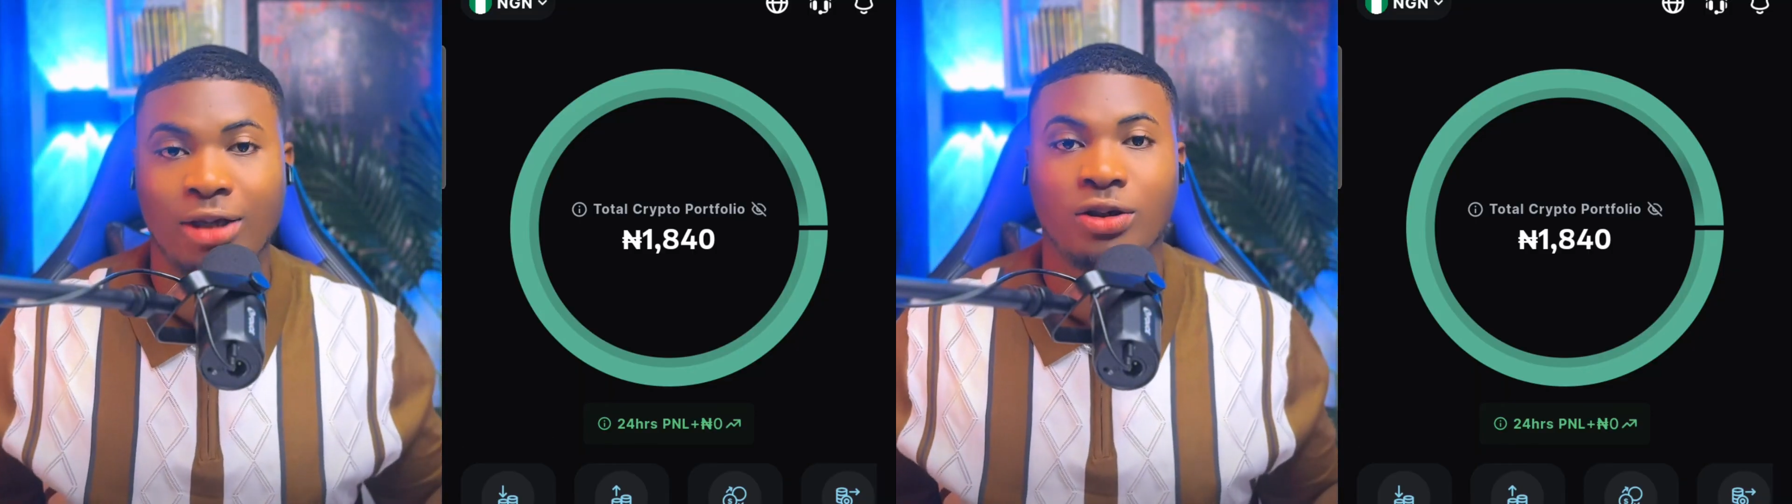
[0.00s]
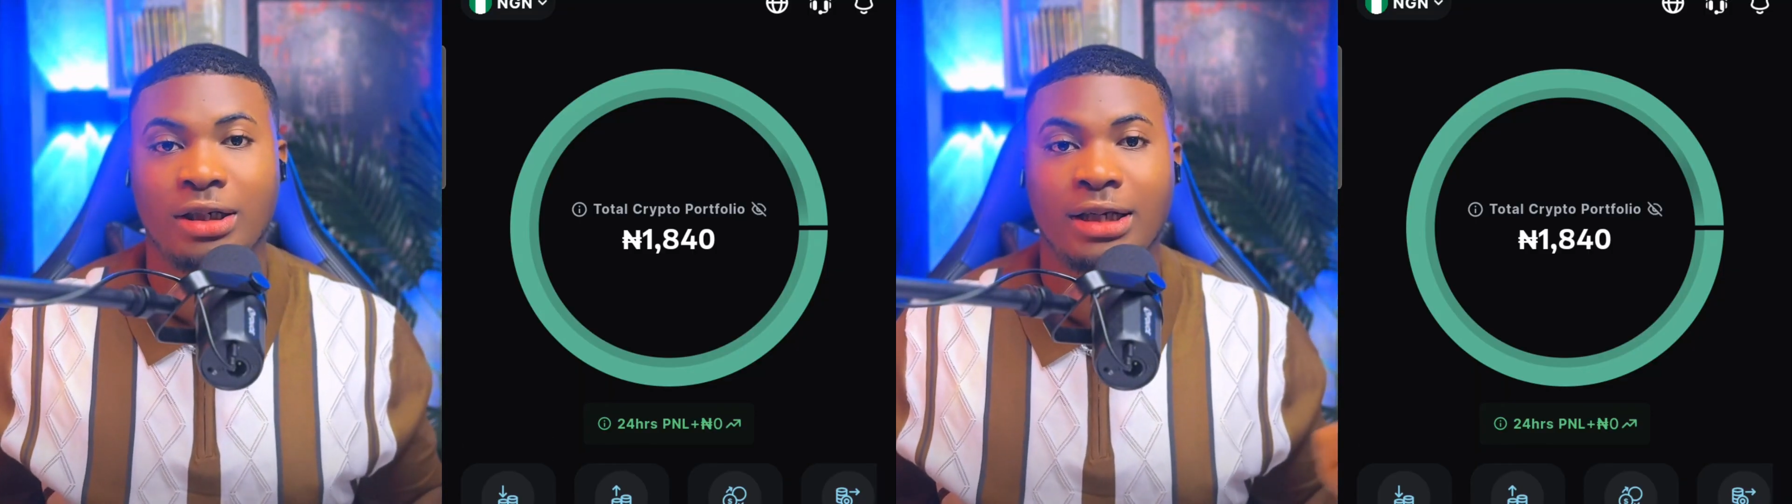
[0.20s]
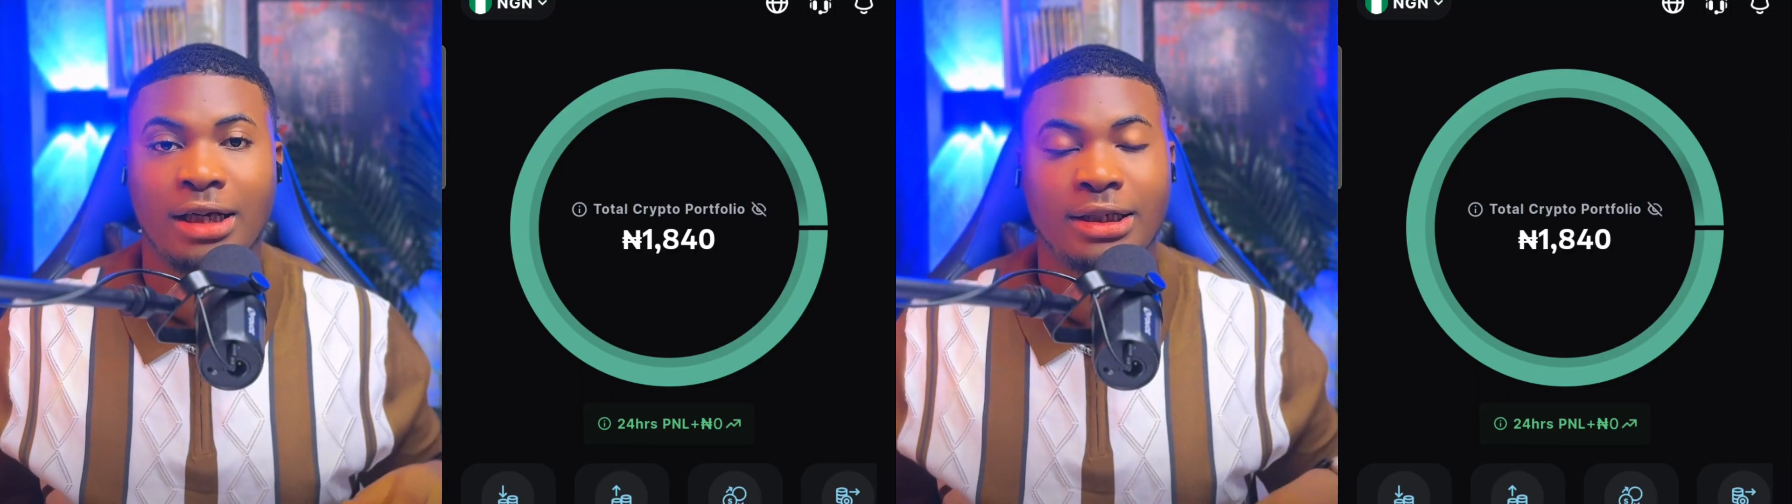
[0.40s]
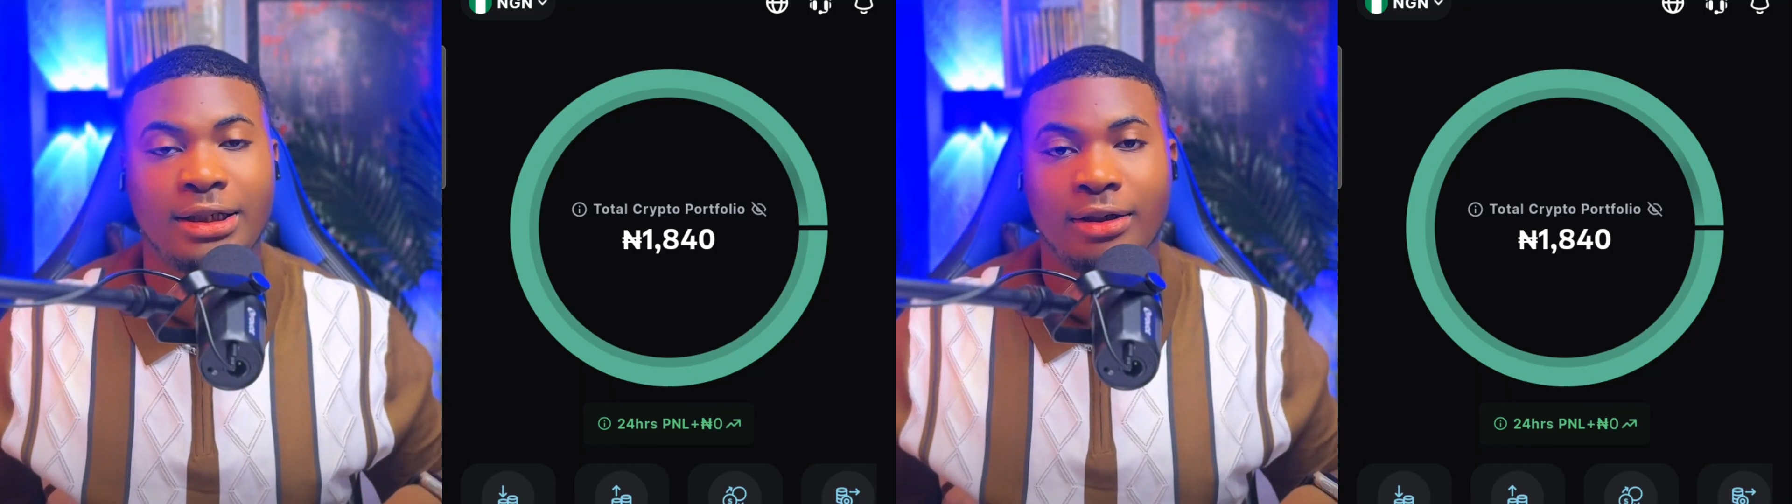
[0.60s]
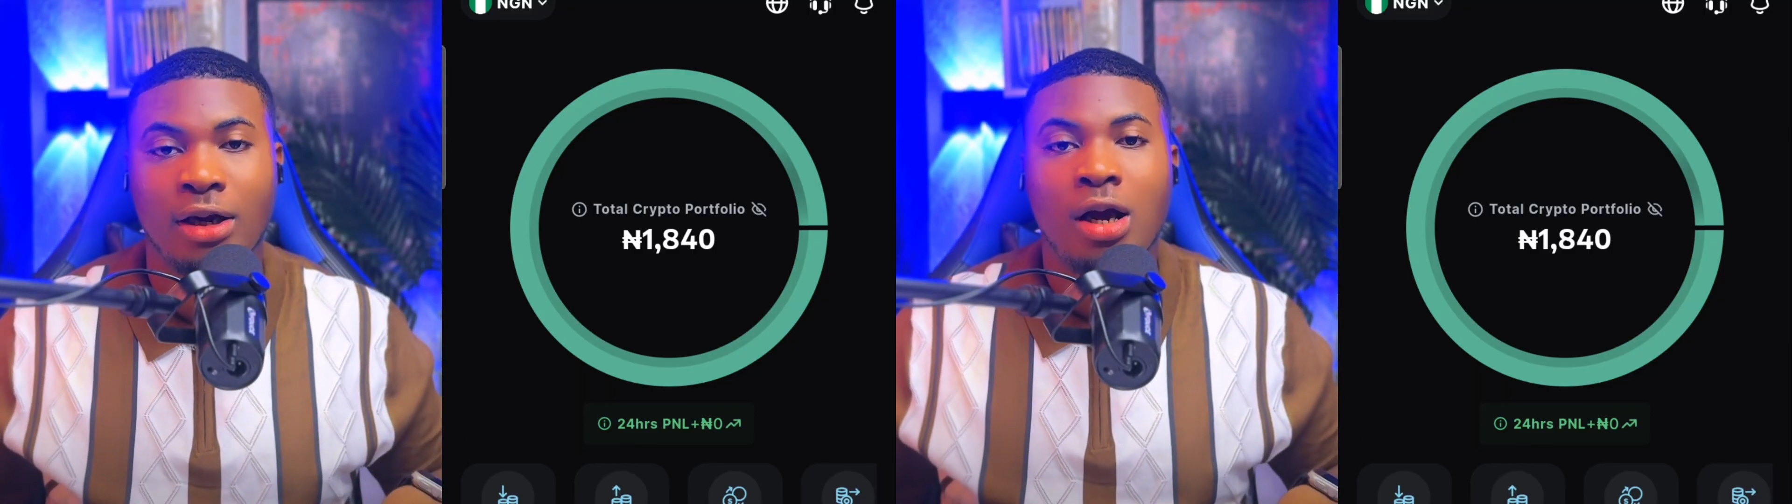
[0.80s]

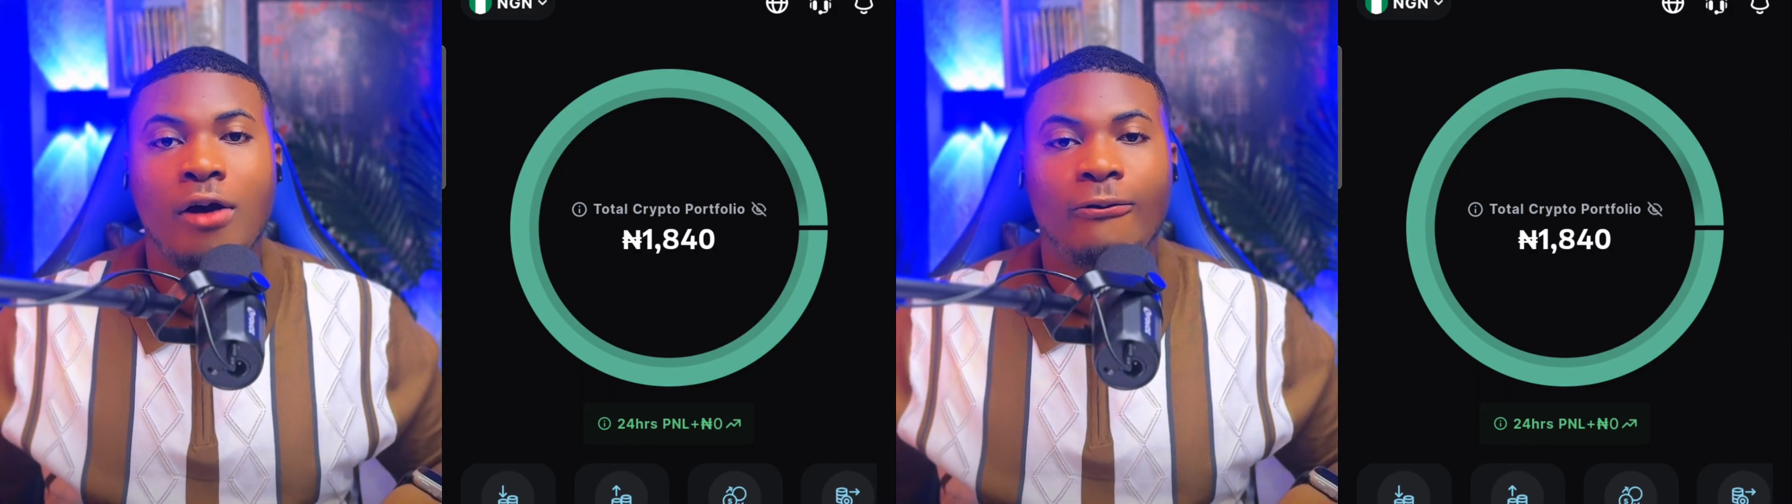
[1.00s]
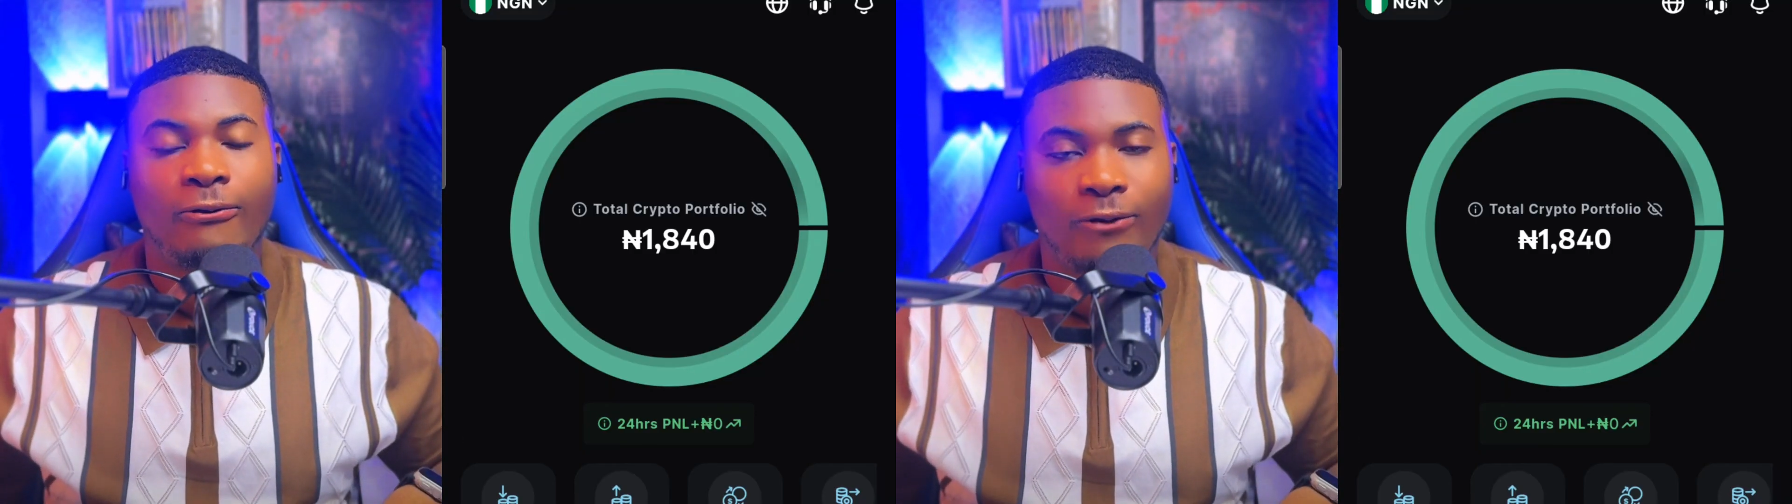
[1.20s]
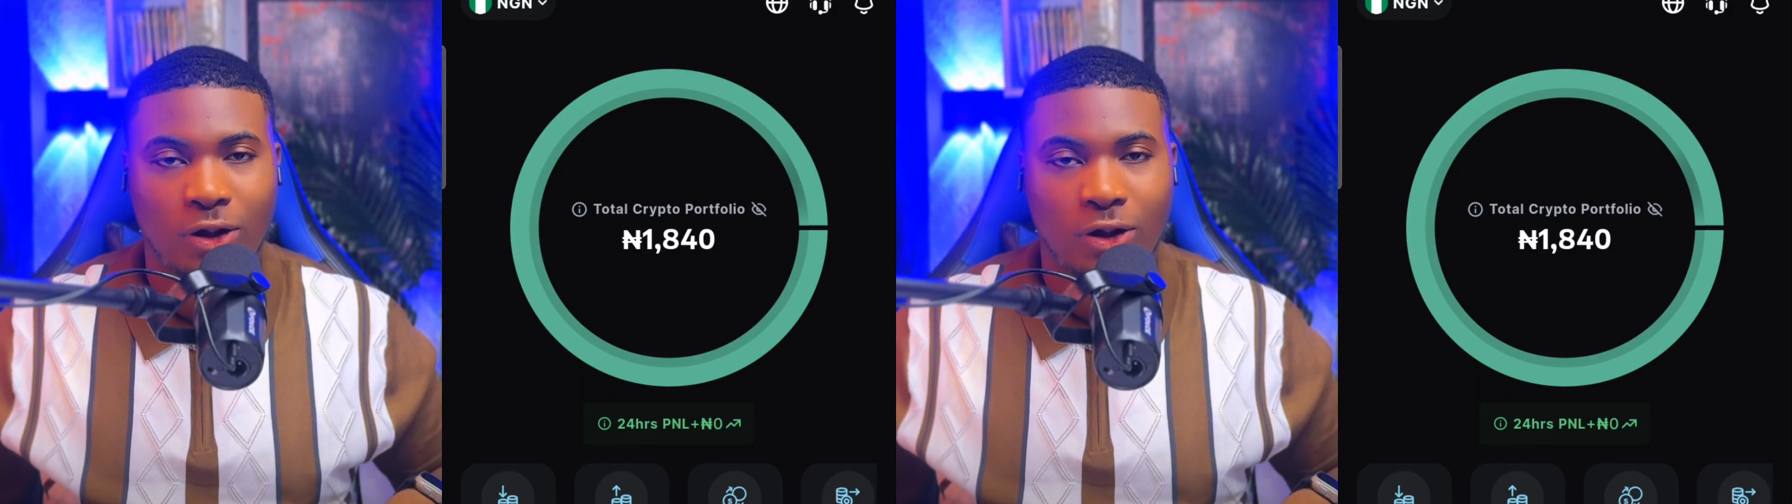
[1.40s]
transacting for